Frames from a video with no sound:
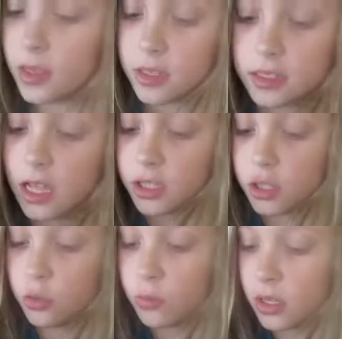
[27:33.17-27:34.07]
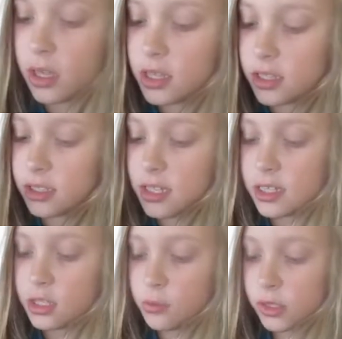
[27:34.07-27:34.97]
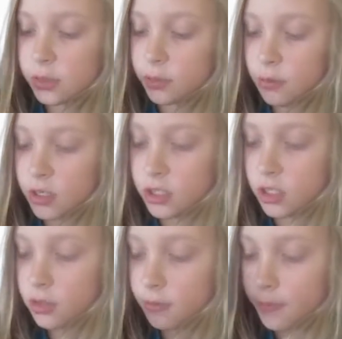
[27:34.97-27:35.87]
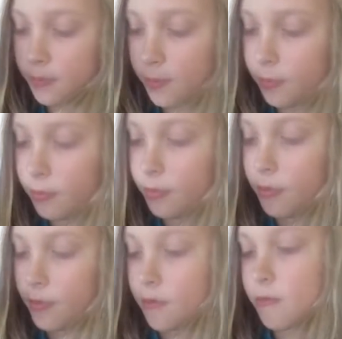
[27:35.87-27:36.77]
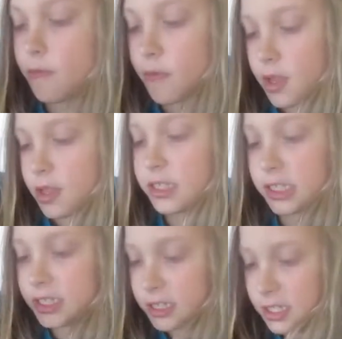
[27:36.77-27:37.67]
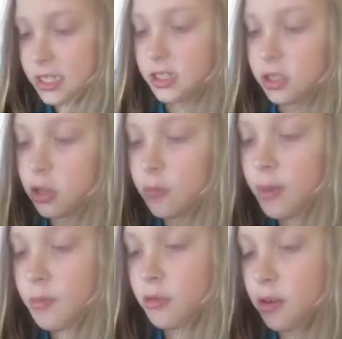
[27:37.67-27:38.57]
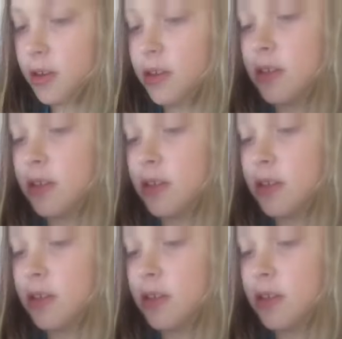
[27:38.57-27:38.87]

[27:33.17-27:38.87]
It's not too much, doesn't need too much more mustard. It just needs a little bit more.